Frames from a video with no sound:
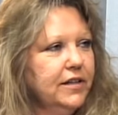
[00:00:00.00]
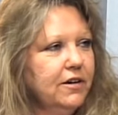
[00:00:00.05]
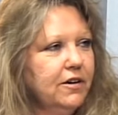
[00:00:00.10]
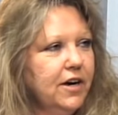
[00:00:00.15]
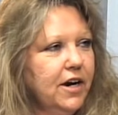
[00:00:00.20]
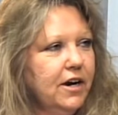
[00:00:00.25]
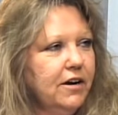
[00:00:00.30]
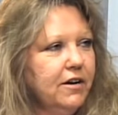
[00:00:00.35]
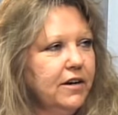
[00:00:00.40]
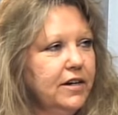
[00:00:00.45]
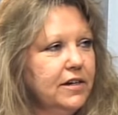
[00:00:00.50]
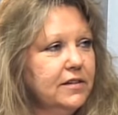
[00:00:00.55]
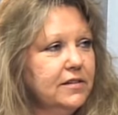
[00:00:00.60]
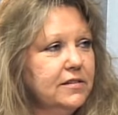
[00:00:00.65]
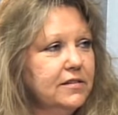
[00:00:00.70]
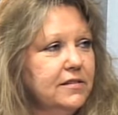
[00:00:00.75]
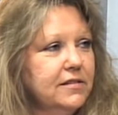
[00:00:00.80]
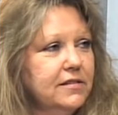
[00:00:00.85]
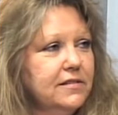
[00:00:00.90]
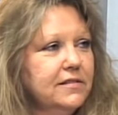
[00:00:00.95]
their
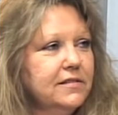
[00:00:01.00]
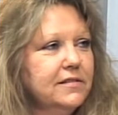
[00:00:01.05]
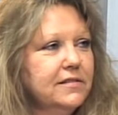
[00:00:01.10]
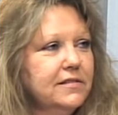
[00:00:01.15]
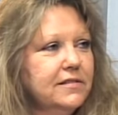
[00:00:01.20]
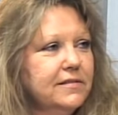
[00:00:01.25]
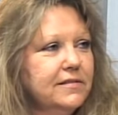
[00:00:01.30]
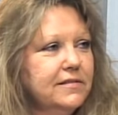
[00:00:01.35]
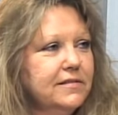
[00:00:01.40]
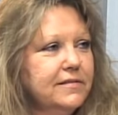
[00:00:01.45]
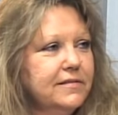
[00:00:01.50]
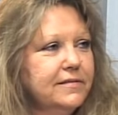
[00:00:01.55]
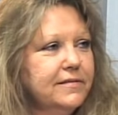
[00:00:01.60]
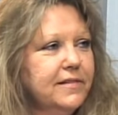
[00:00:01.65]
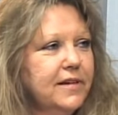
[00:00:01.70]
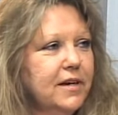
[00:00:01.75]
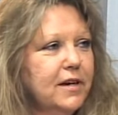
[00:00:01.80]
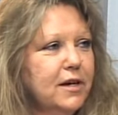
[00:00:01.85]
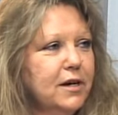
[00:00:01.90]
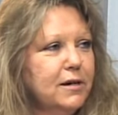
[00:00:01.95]
areas.
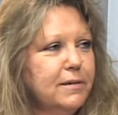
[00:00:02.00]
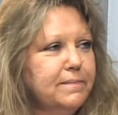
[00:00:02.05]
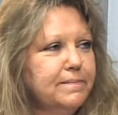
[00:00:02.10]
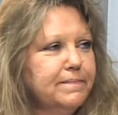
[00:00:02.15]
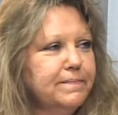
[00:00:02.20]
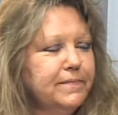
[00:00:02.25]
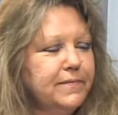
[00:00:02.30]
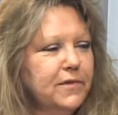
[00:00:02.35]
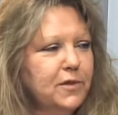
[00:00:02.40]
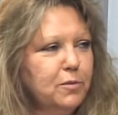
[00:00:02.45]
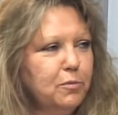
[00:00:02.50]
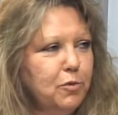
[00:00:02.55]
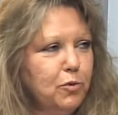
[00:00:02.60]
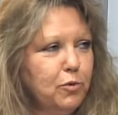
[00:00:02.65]
Um, the